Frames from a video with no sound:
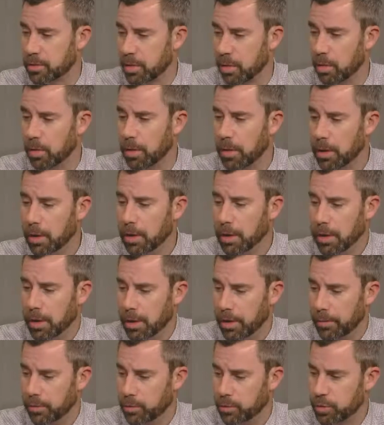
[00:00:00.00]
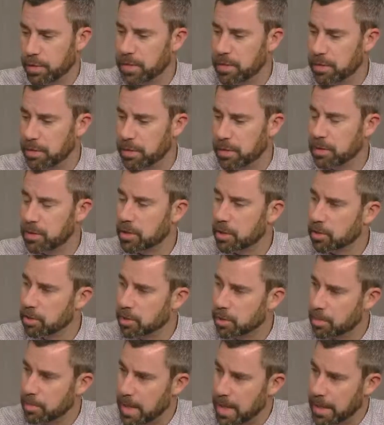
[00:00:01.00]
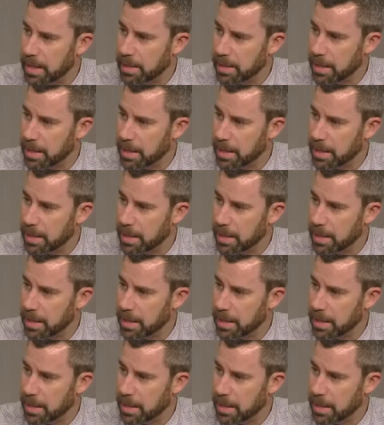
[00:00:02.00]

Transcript: So those are easy decisions to make,